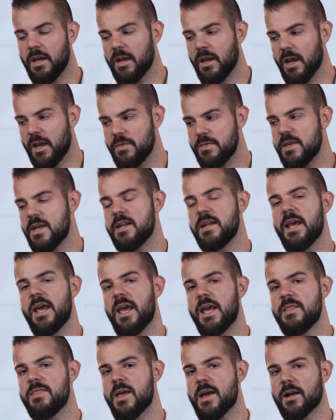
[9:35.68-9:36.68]
and then
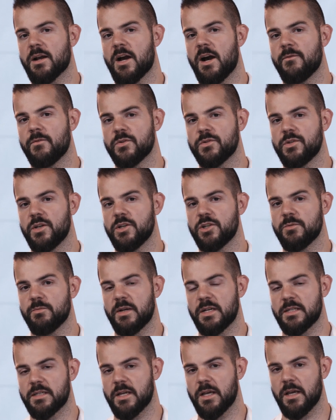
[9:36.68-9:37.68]
end that conversation
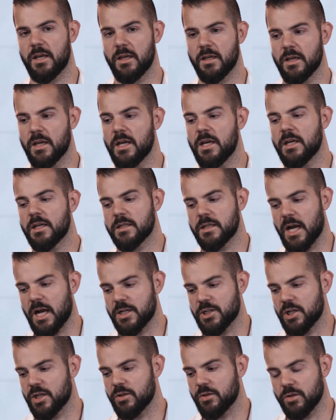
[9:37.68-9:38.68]
by saying,
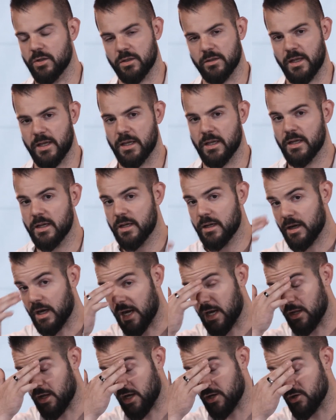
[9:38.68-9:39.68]
gotcha, and look, like
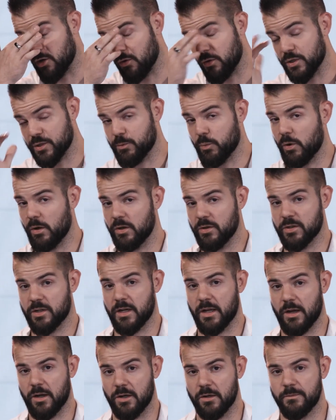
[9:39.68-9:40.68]
I know those pointers are going
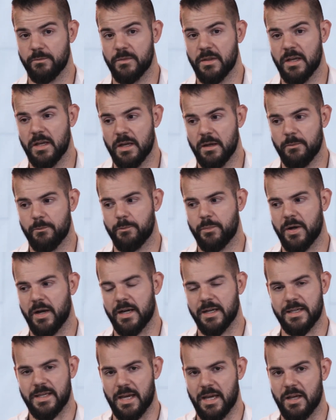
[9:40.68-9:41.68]
to help, but
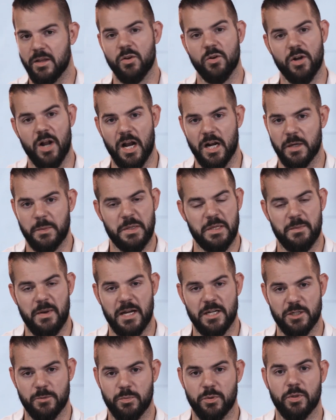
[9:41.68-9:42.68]
again, they're not going to be the
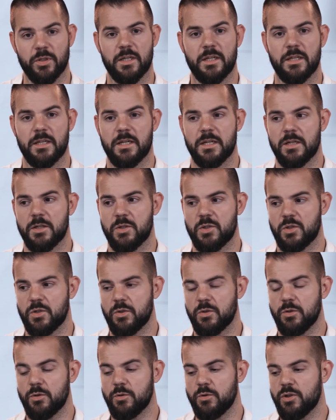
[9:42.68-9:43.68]
magic bullet
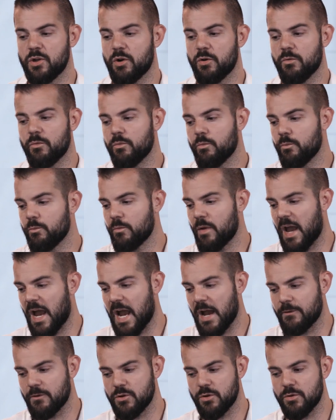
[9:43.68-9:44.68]
to,
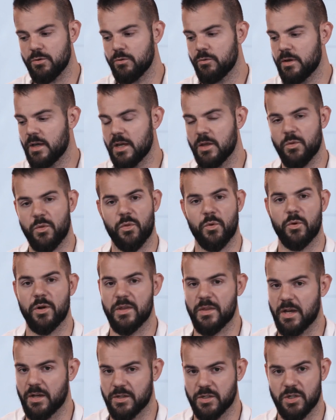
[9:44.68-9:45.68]
have you hit
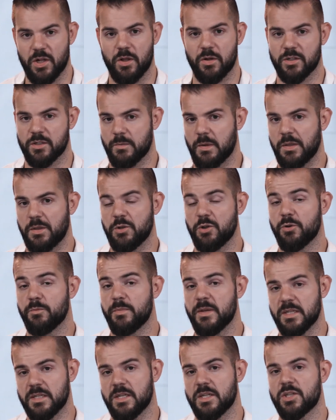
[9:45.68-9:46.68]
$30,000 a month in your
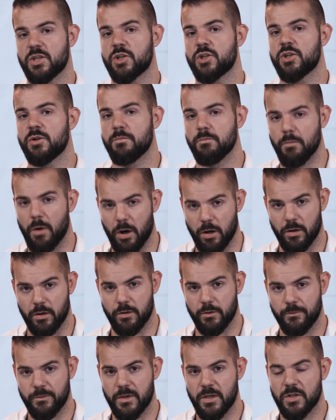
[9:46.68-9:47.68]
business tomorrow.
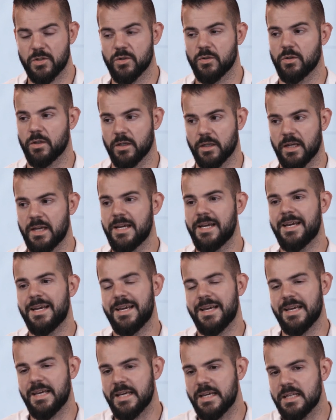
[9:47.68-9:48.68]
So look,
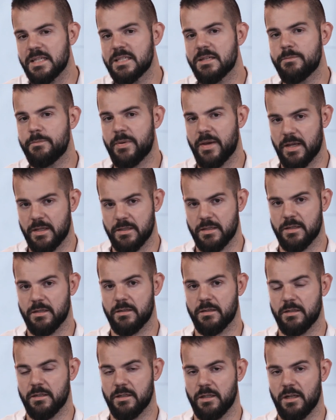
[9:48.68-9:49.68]

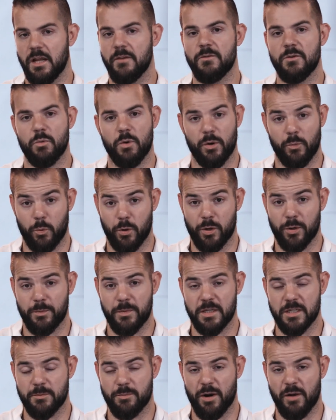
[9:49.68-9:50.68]
independent if you want to work with
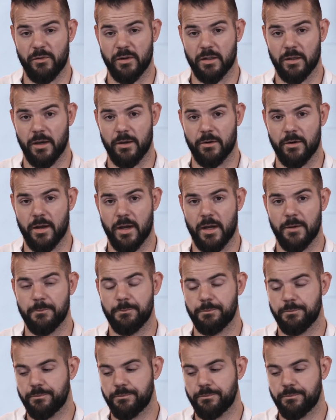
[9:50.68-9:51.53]
me as a private client or not,